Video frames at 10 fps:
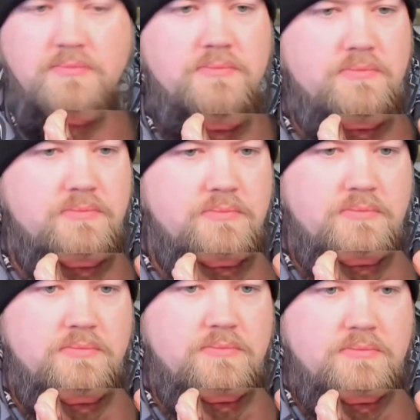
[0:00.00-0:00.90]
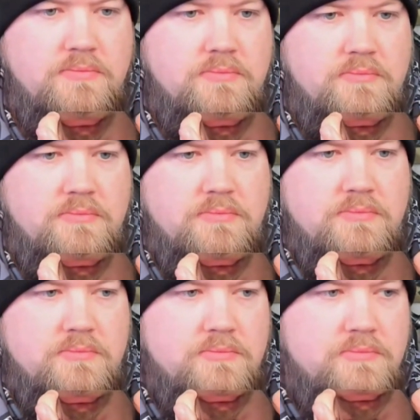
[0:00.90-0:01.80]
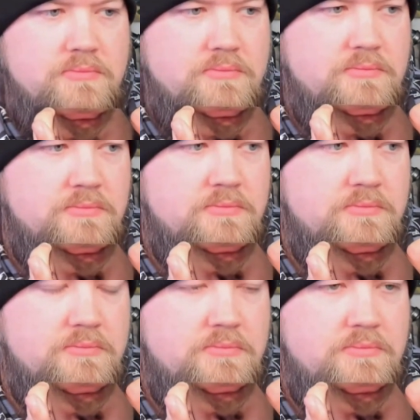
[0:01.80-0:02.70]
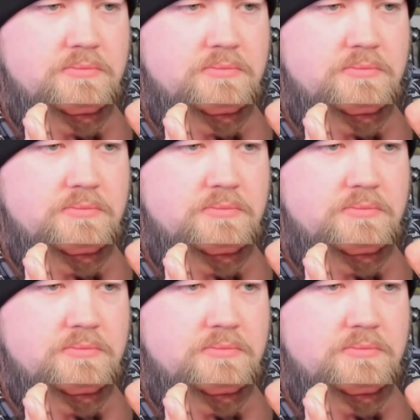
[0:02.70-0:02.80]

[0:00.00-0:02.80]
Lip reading: the amount that somebody puts in it and